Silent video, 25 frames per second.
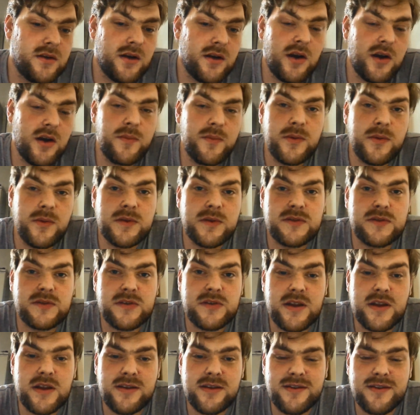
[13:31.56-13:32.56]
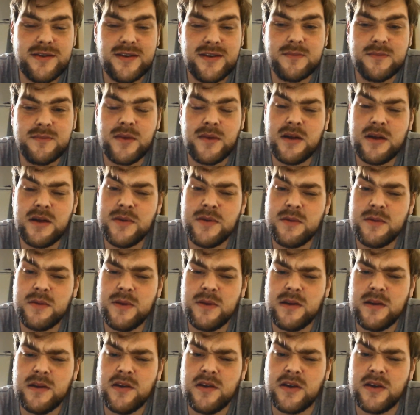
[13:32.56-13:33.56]
hope you enjoy. Might have been a
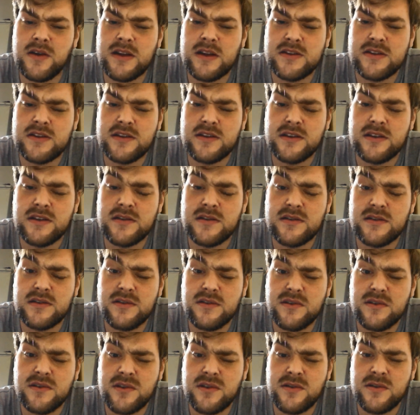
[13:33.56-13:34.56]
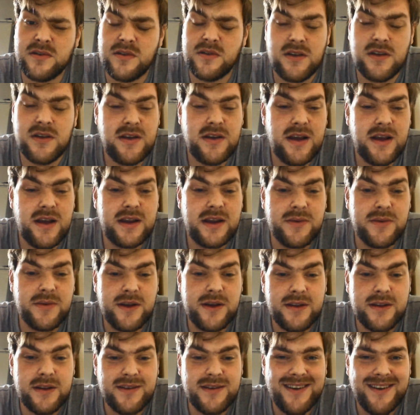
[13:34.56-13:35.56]
bit long actually.
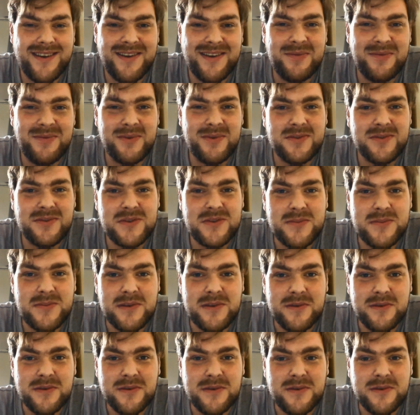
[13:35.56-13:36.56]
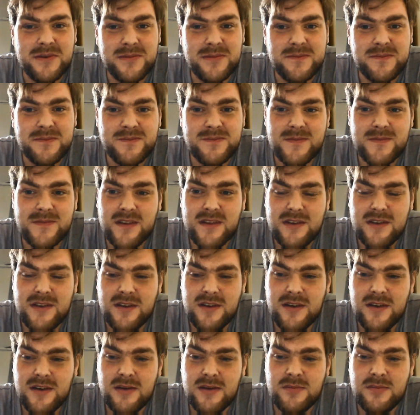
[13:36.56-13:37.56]
Anyway, I hope you enjoyed my review.
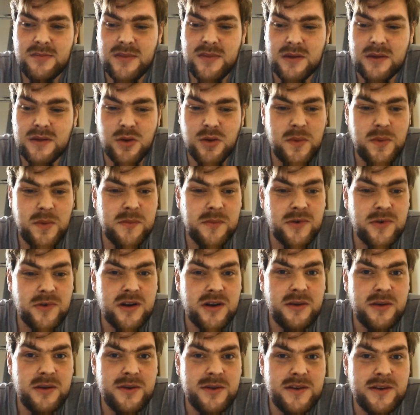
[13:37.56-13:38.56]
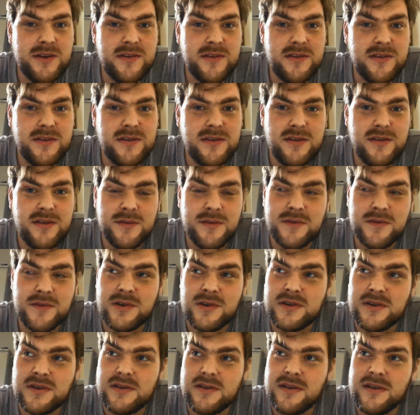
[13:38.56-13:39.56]
There will be more coming. I've
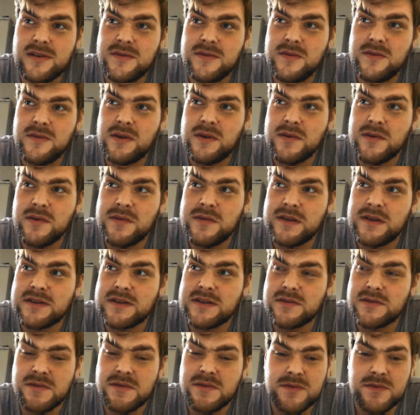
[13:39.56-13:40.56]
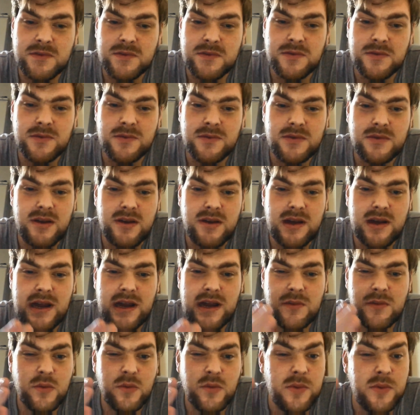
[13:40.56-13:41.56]
got a few other things to review, and
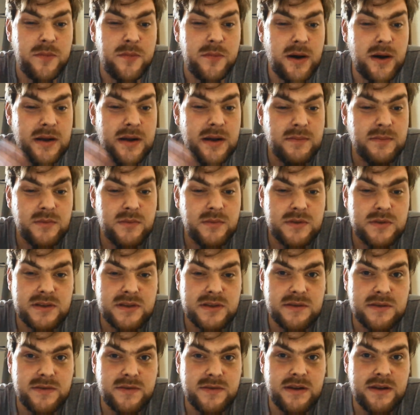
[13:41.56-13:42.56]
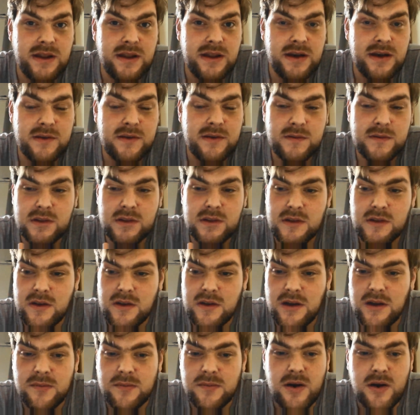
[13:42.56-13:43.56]
I will be buying more stuff in now.
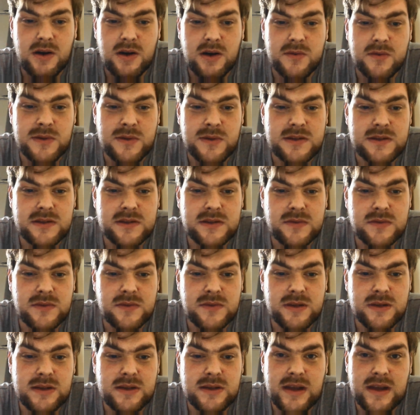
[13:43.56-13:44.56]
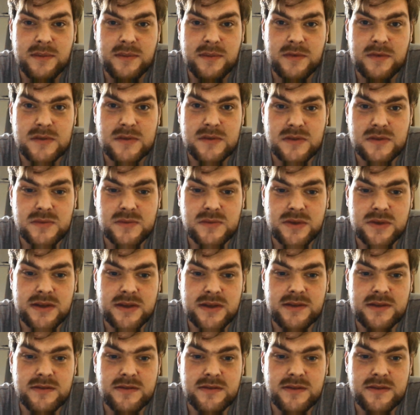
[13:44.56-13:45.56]
Hardware sorted, cameras sorted,
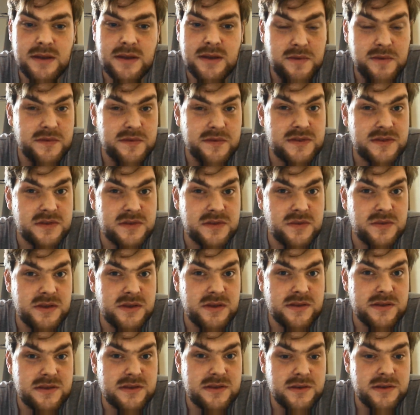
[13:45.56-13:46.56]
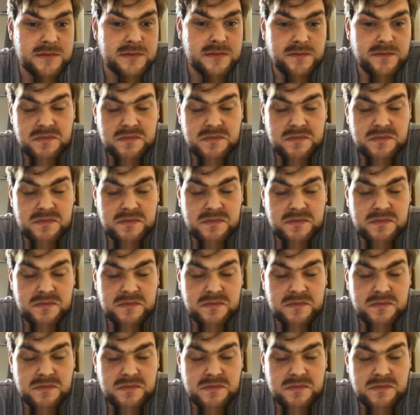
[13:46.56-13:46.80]
everything's sorted, so